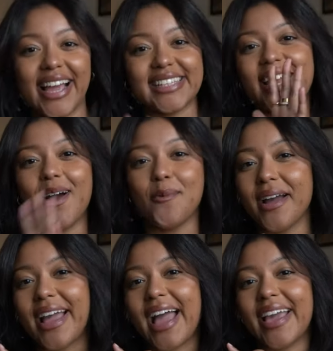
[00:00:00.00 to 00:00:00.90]
Like I said, I hope
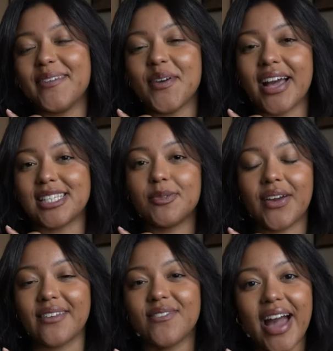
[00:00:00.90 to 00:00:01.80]
I gave you guys some
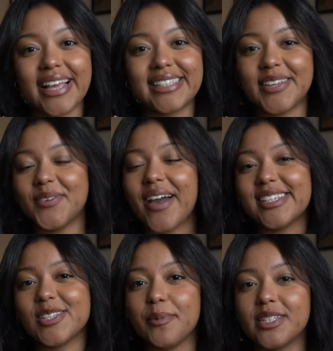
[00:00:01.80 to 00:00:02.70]
great advice. Thank you
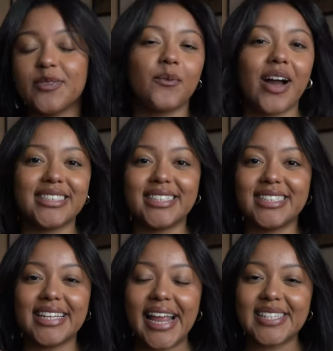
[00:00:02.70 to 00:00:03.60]
guys so much for watching
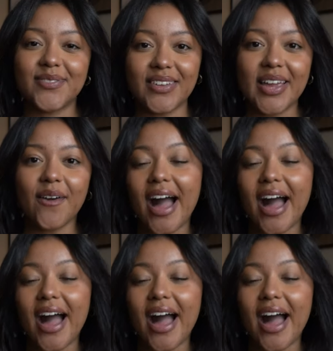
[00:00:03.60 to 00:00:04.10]
today's video.